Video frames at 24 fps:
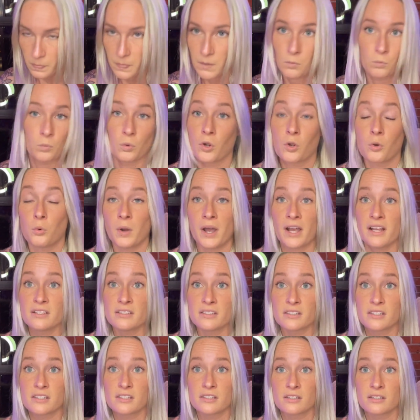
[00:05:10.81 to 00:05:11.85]

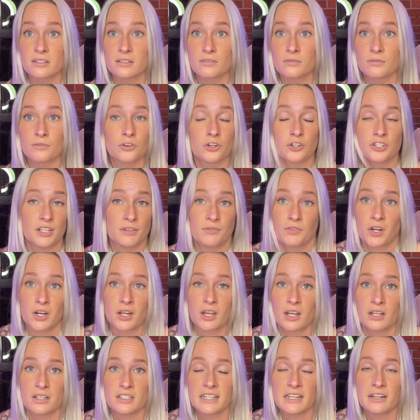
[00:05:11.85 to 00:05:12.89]
requests for different
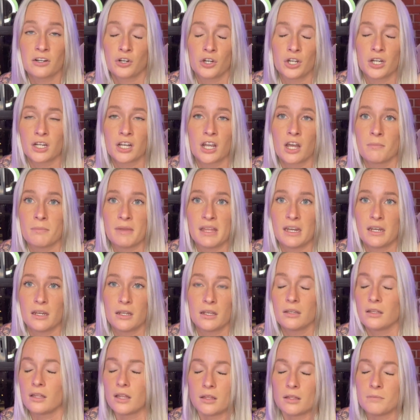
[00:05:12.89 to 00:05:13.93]
content are going to come in
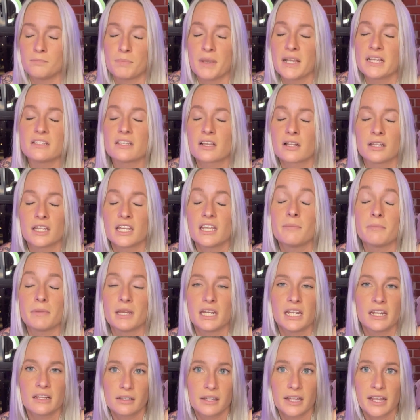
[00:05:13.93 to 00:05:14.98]
basically
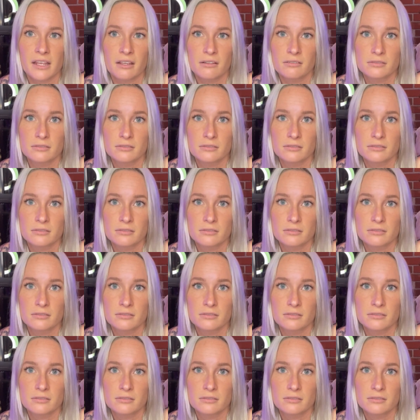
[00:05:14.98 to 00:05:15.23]
immediately.